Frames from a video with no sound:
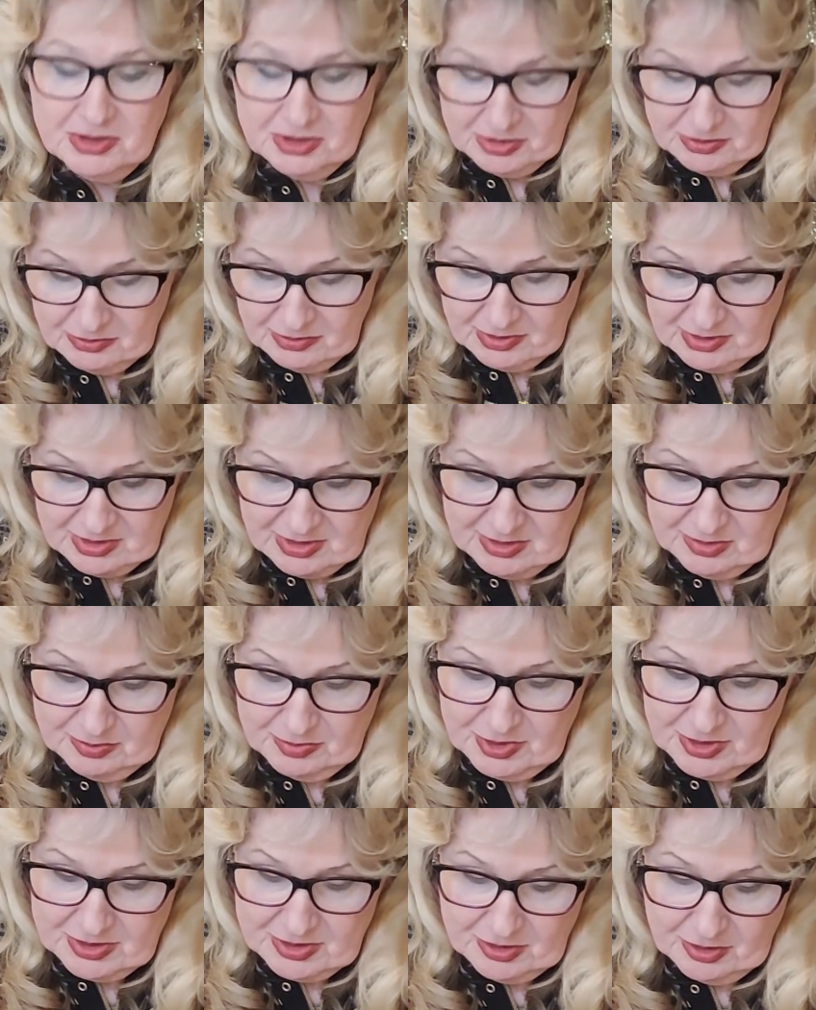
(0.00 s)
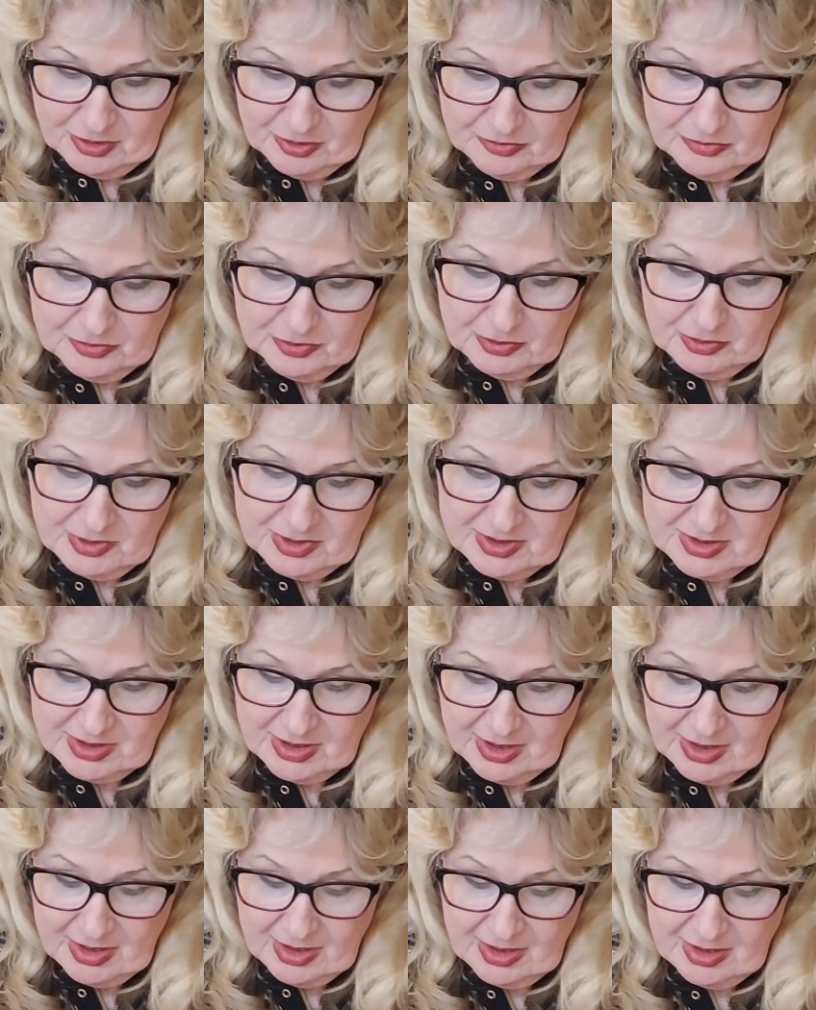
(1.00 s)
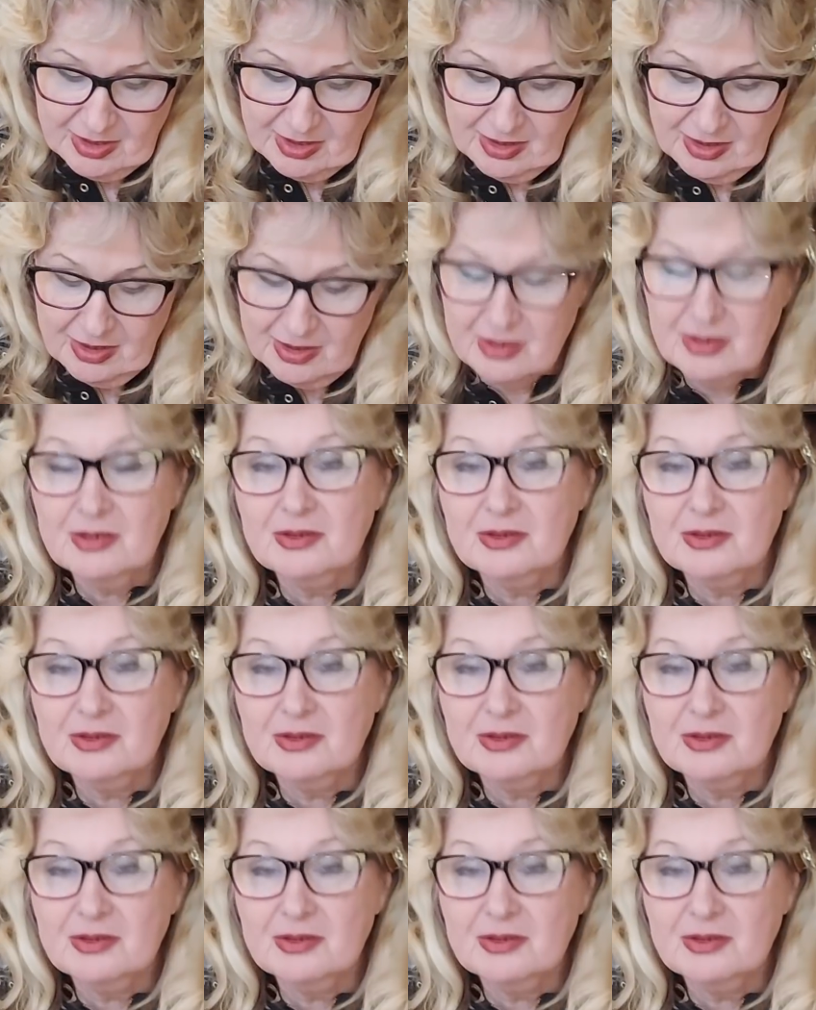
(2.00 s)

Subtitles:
She was Miss of USA